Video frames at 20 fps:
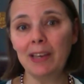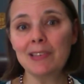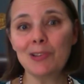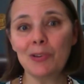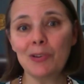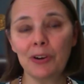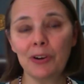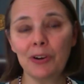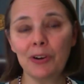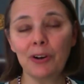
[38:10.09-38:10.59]

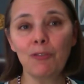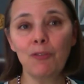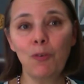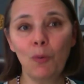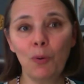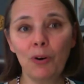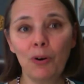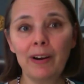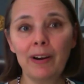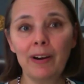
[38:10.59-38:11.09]
So there are
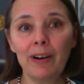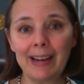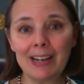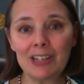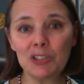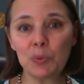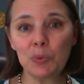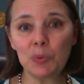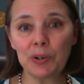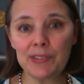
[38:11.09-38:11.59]
4
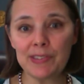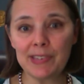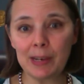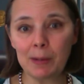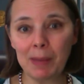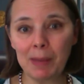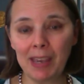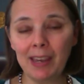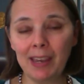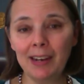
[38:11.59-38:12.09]
electors
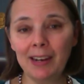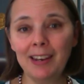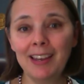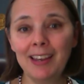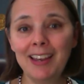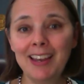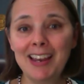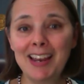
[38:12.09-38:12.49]
in Maine.